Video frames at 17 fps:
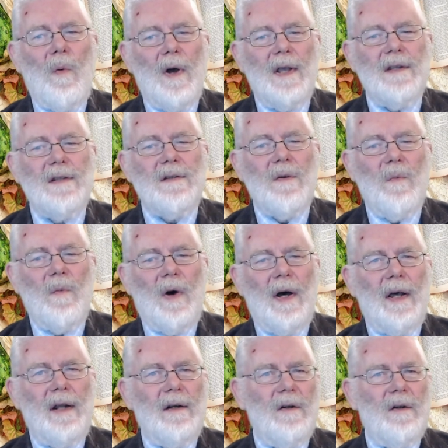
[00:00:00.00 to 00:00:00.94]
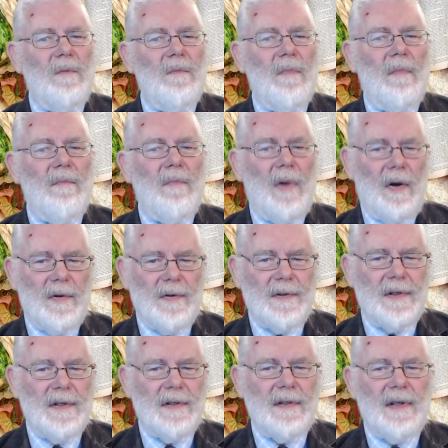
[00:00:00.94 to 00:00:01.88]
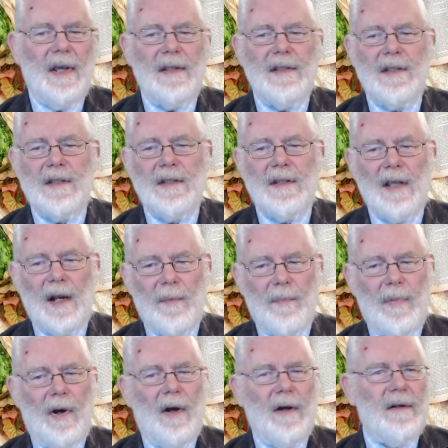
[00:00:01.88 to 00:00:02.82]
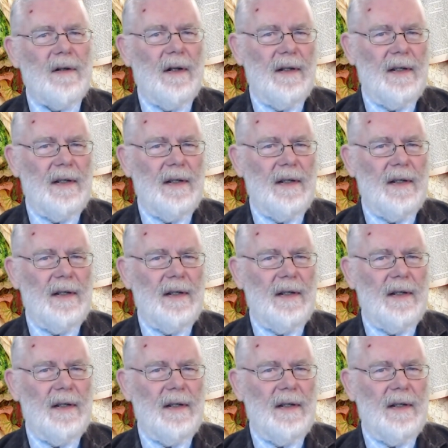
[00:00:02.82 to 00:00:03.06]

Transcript: was the one whom Moses had set apart